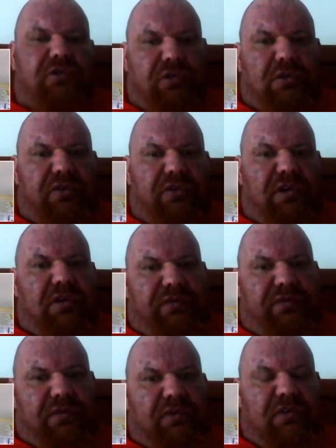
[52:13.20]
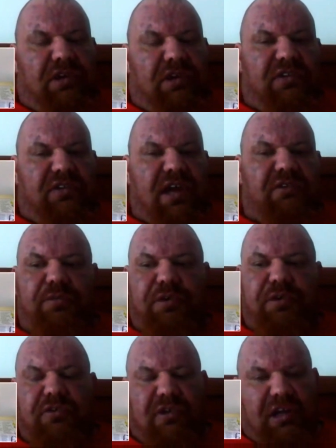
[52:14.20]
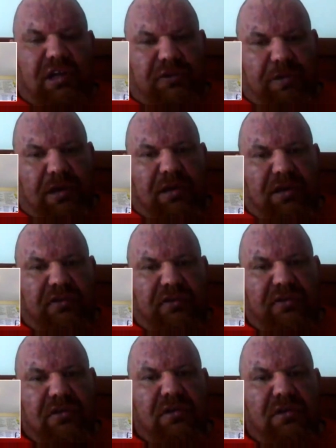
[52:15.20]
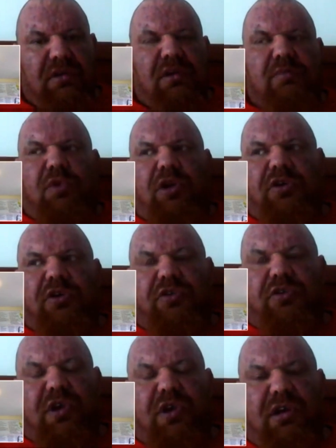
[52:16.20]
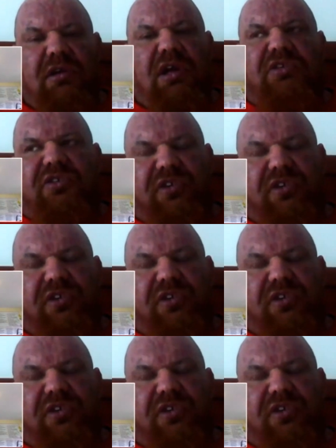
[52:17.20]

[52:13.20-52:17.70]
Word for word: sort of thing, unfortunately. It's down to personal experience, monitoring, and just